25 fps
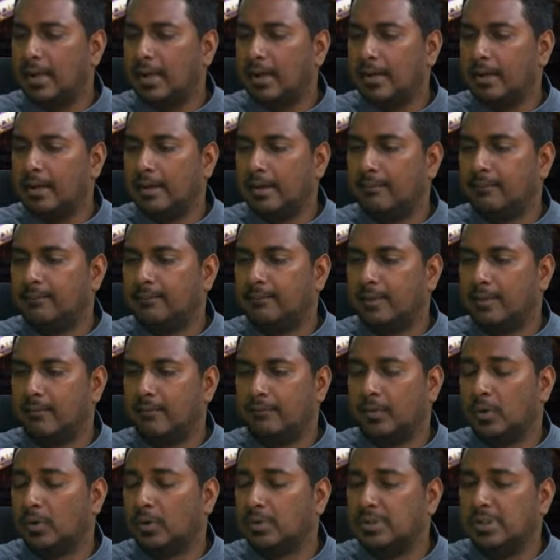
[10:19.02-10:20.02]
if
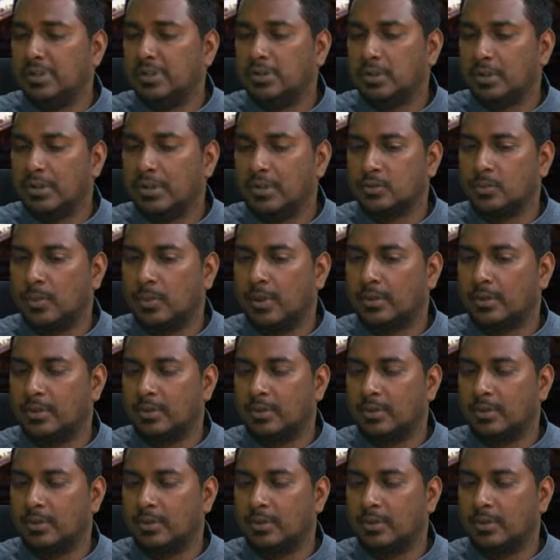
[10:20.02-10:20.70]
for a teacher as well.